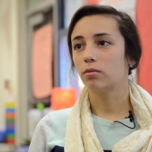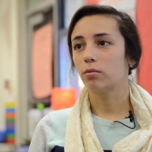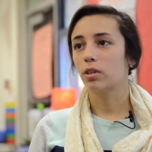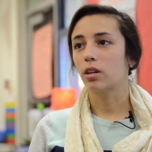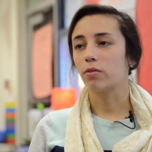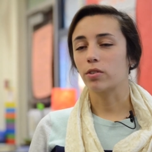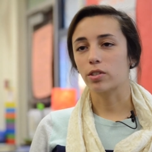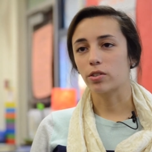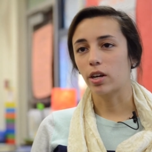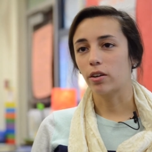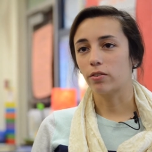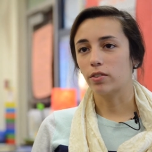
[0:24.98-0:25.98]
When I first
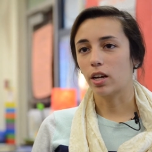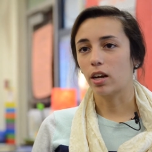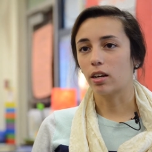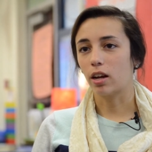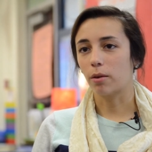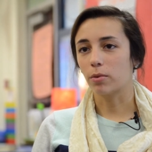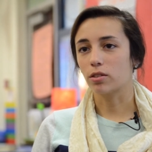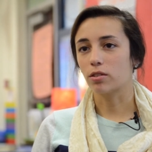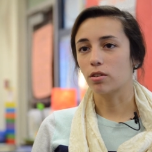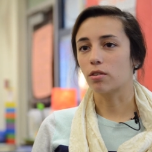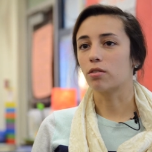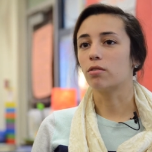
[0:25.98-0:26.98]
arrived at
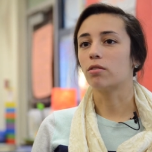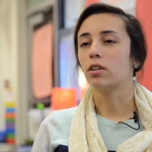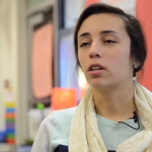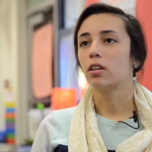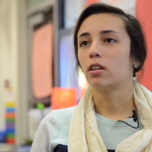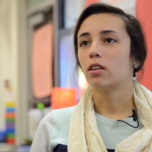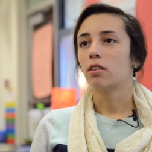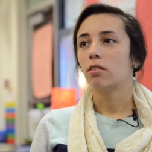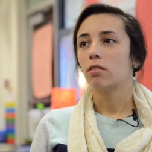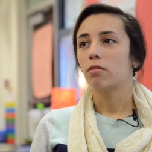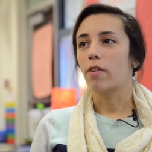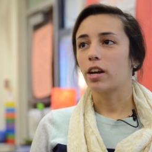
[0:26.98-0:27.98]
MSU,
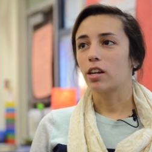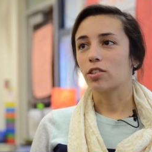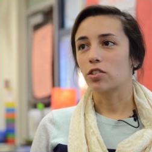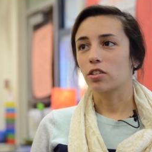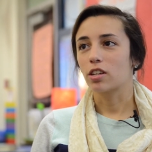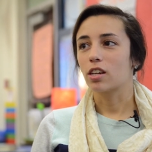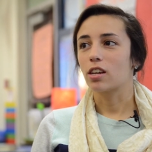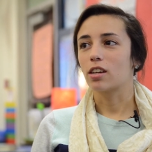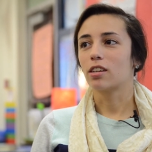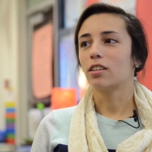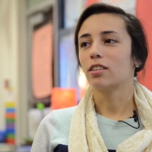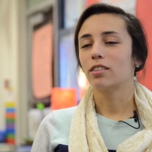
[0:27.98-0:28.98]

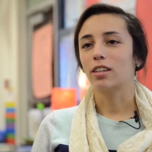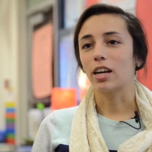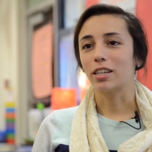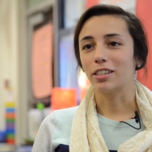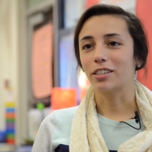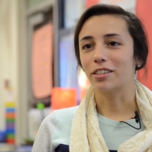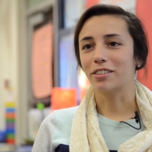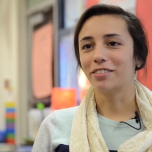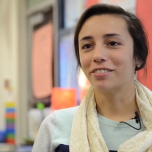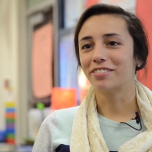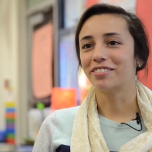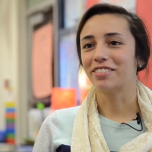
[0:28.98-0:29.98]
financially, I needed
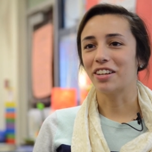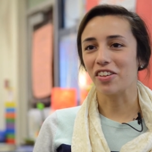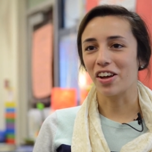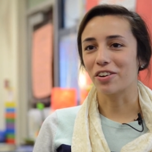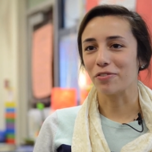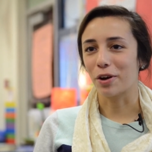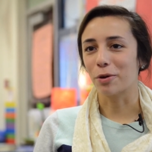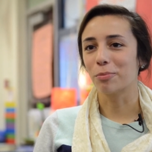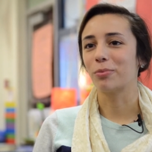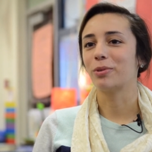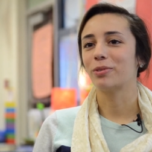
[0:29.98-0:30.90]
a lot of help.